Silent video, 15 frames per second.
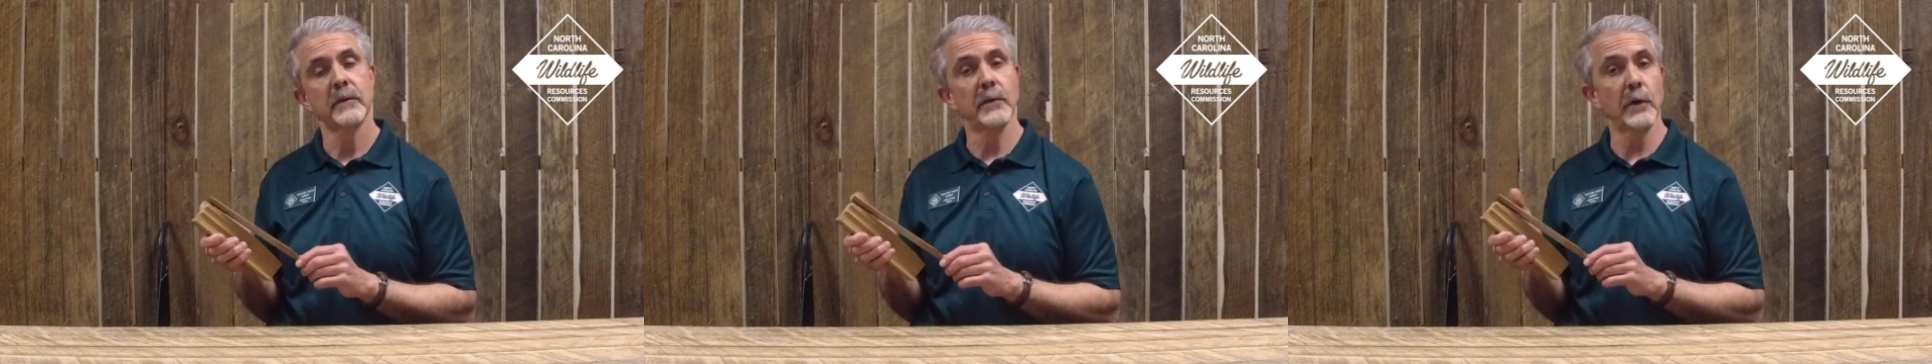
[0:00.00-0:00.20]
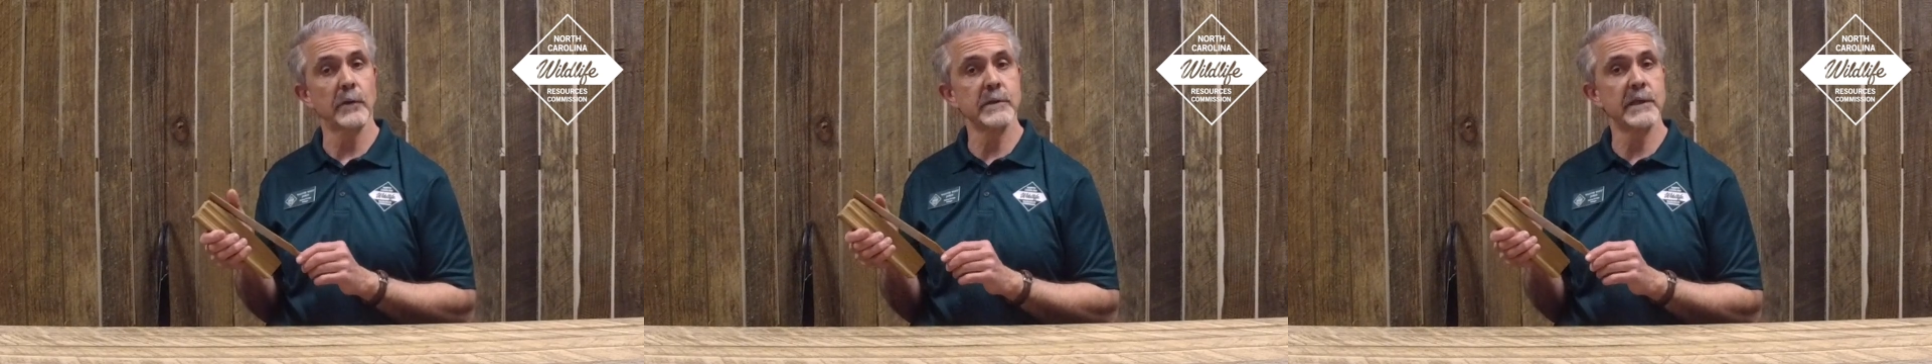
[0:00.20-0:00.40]

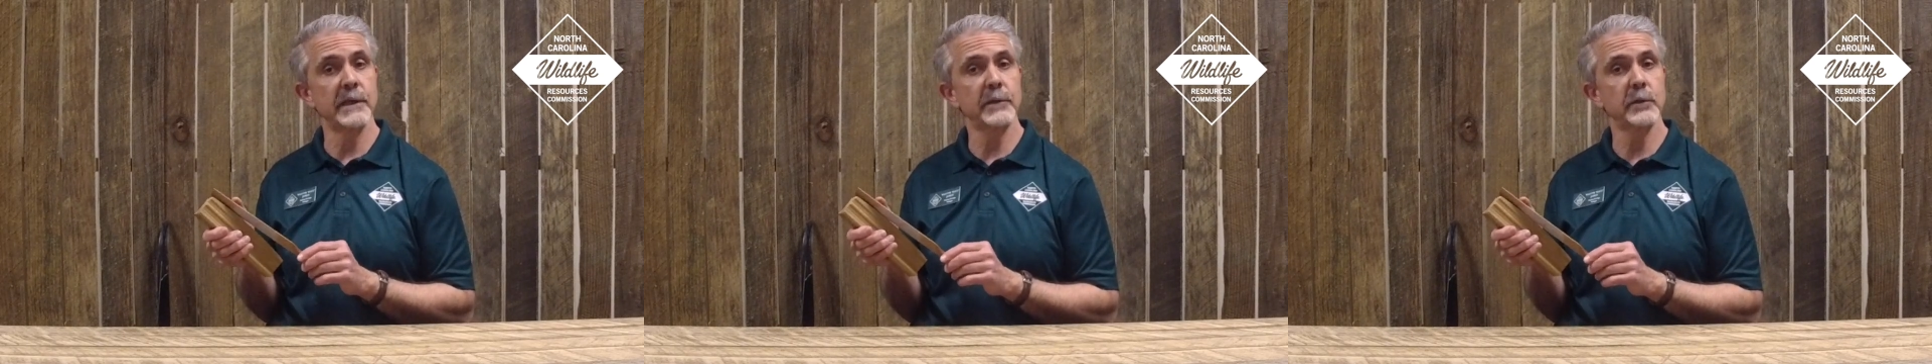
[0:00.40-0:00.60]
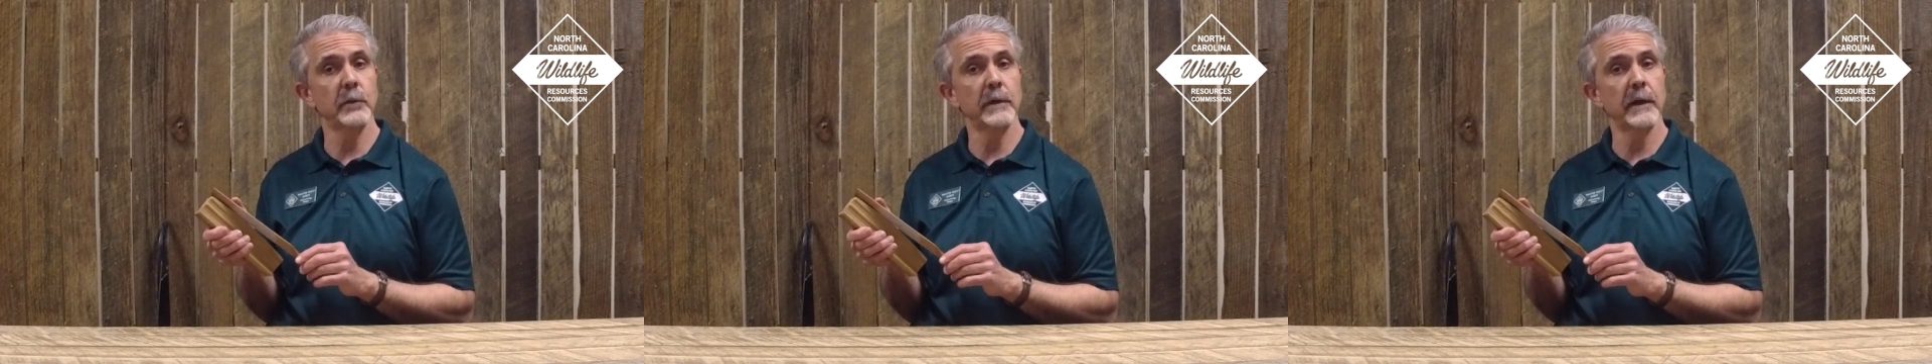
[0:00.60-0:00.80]
turns
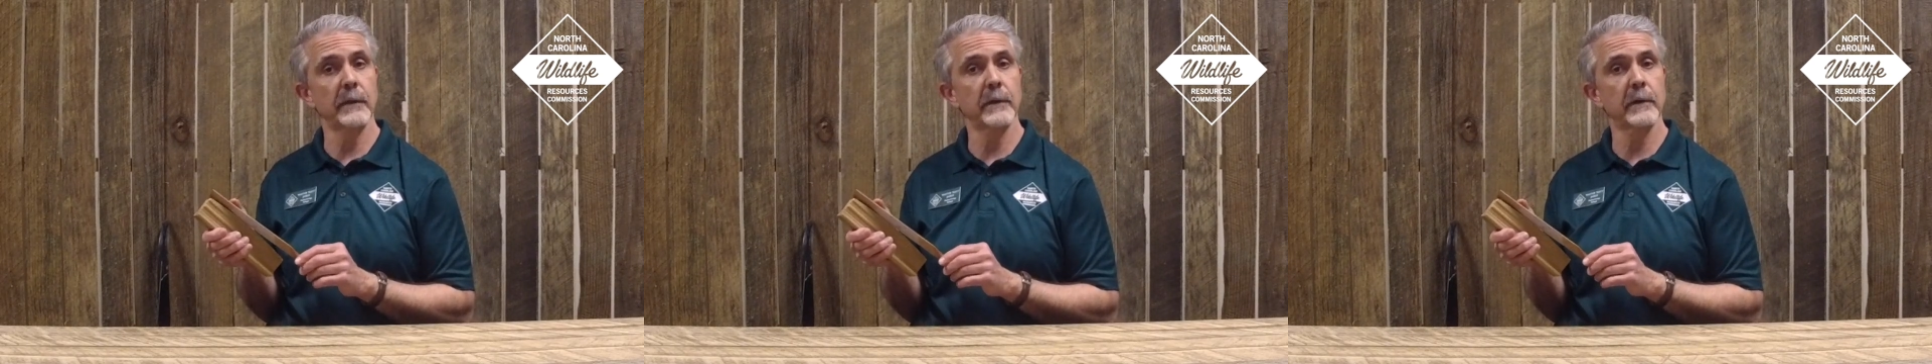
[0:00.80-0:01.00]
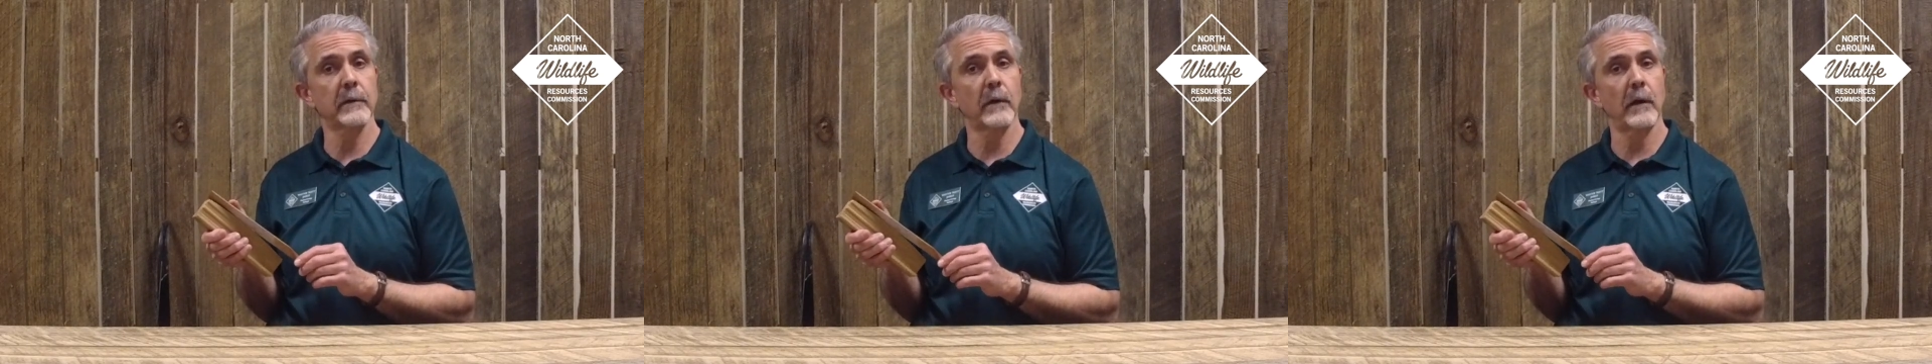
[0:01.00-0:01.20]
into
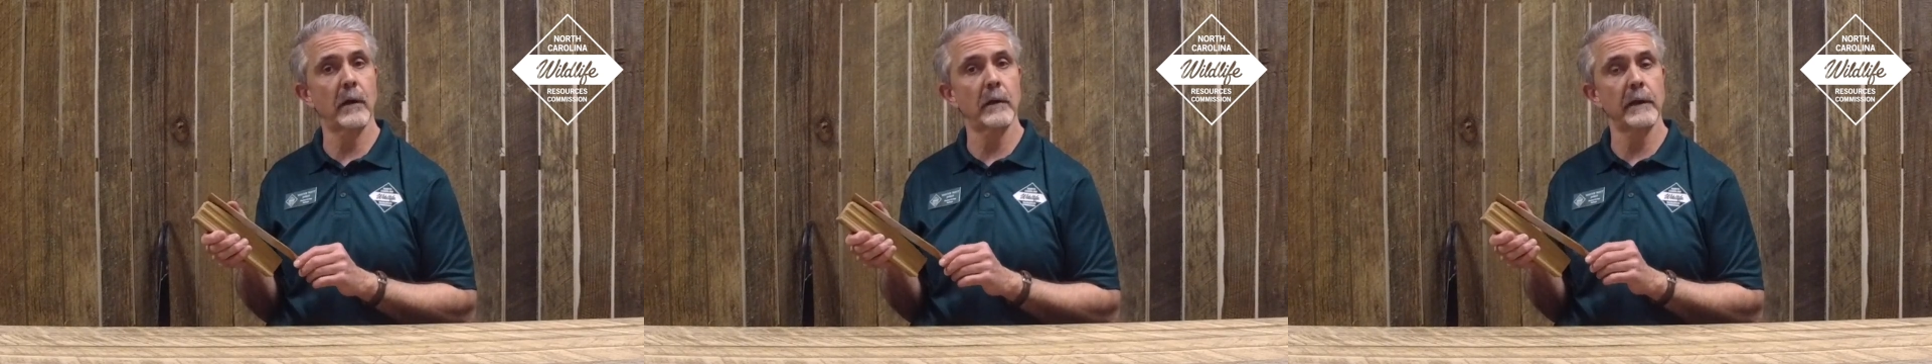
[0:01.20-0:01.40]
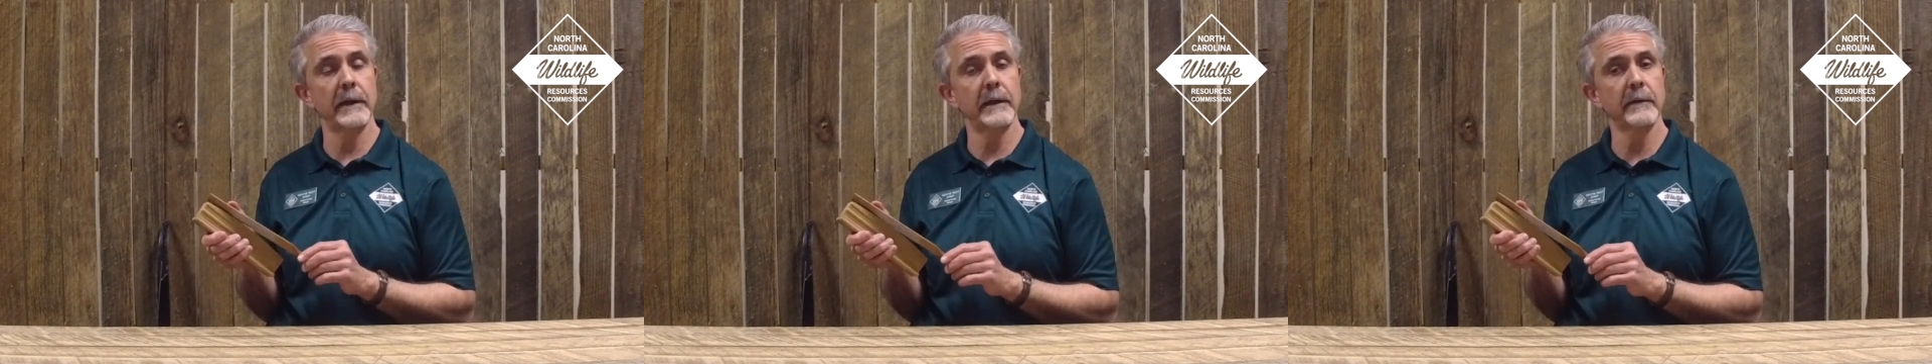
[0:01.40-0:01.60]
another
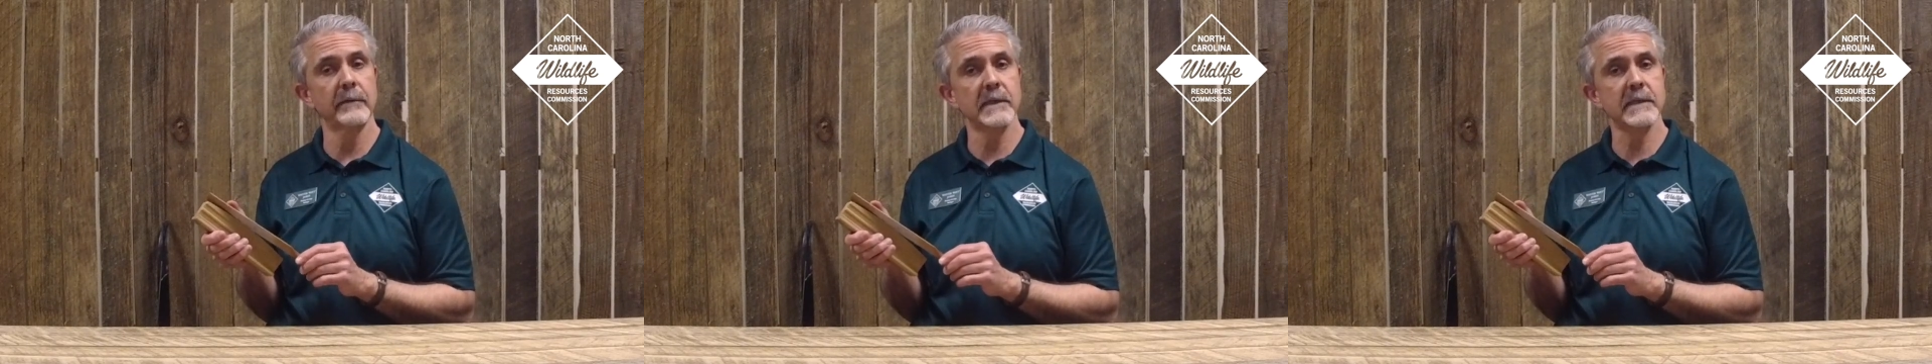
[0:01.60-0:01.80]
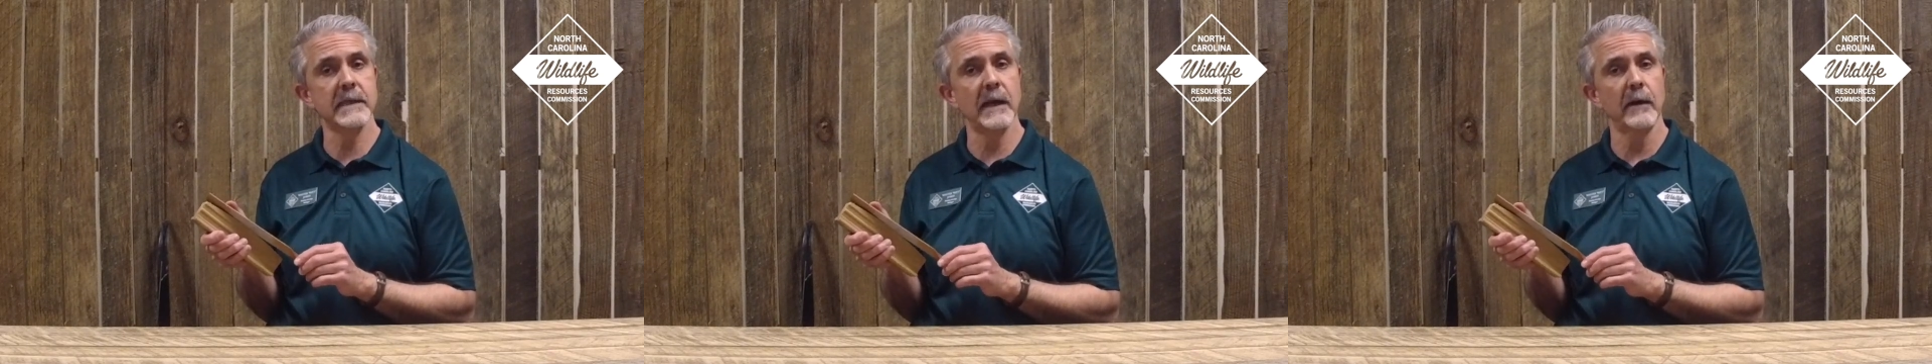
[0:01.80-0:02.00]
call in of
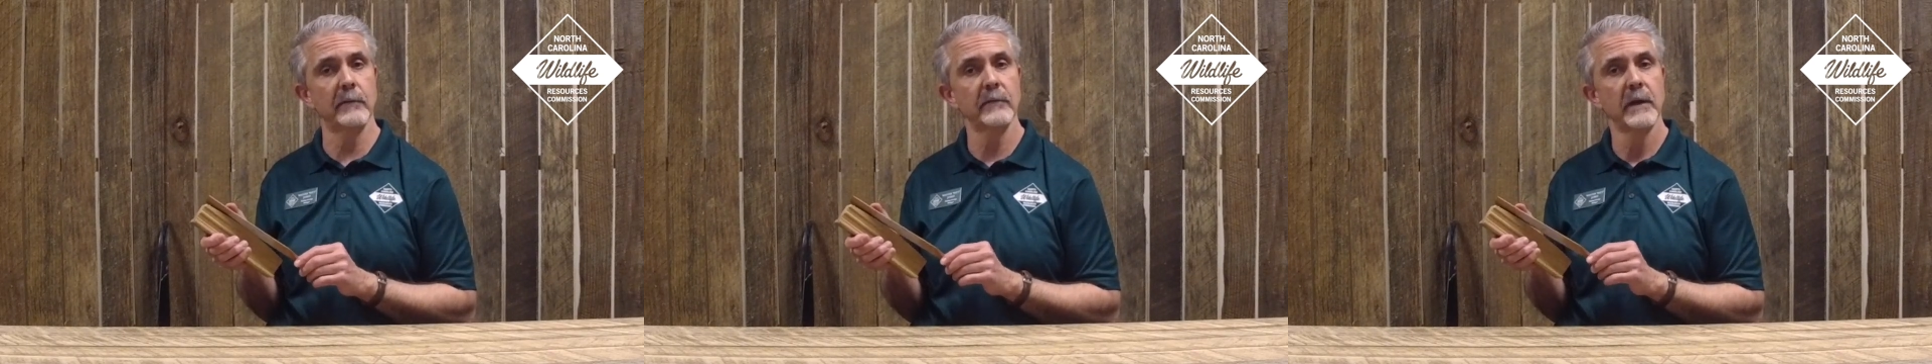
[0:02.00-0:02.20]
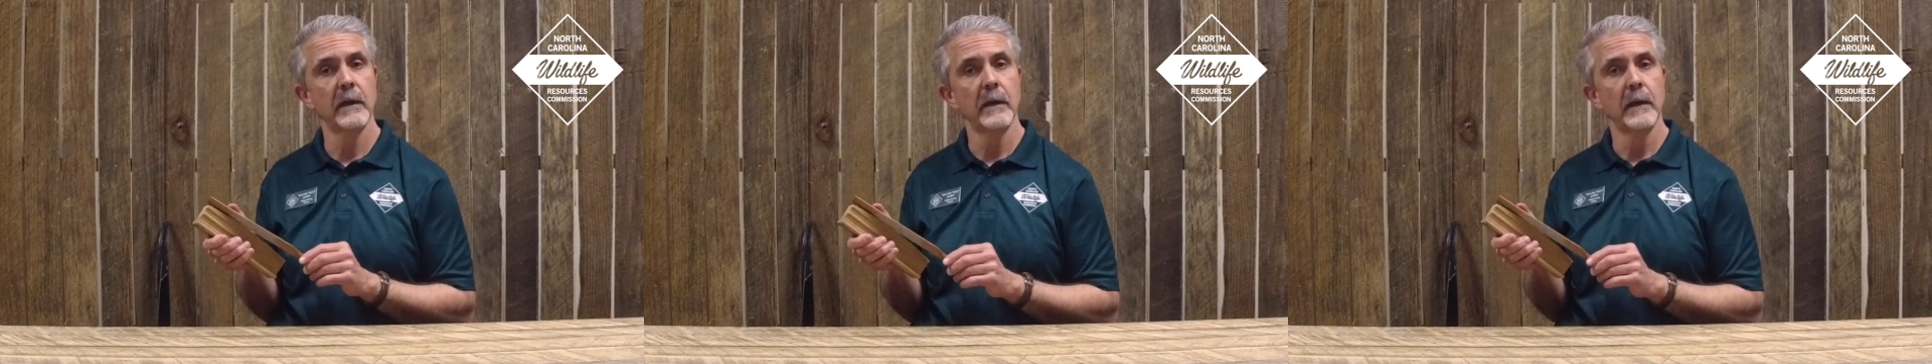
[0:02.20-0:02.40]
itself.